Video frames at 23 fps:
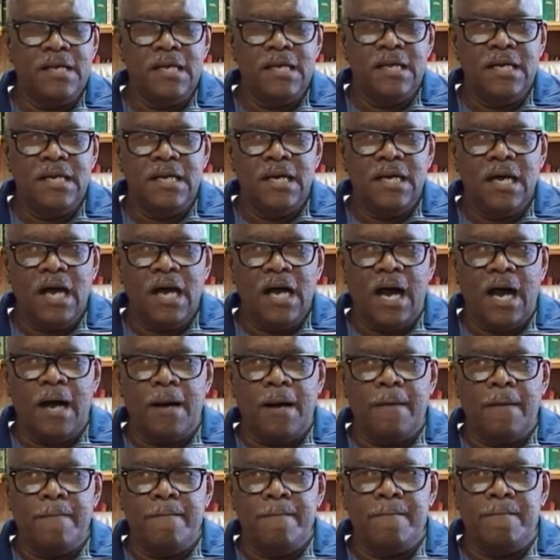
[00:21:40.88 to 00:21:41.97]

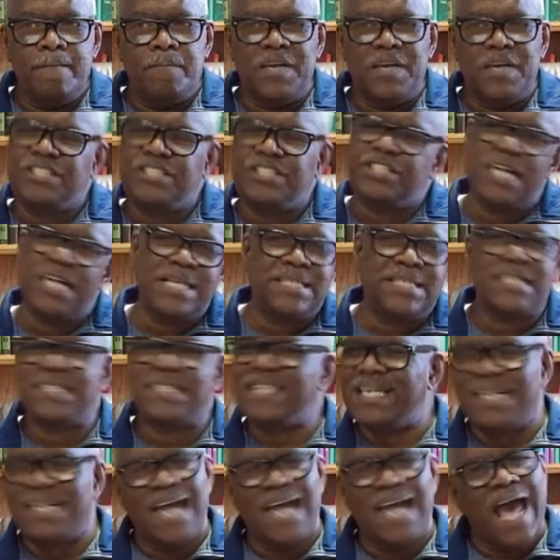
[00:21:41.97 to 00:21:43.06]
But Jesus didn't
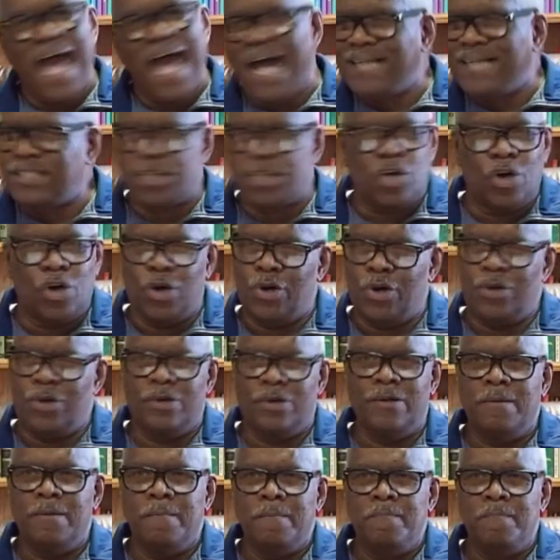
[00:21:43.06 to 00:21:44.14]
ask her
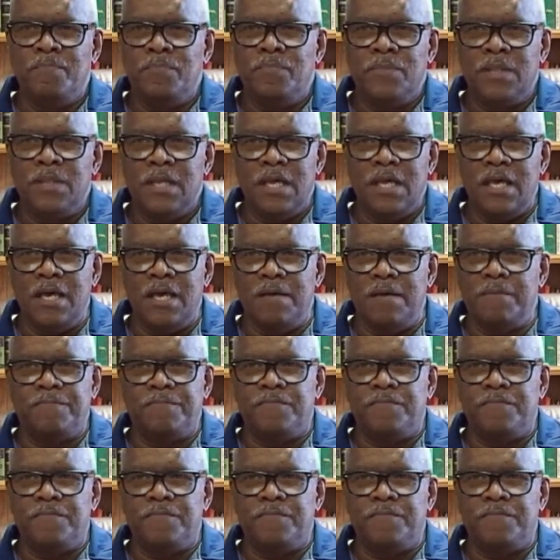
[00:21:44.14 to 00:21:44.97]
if she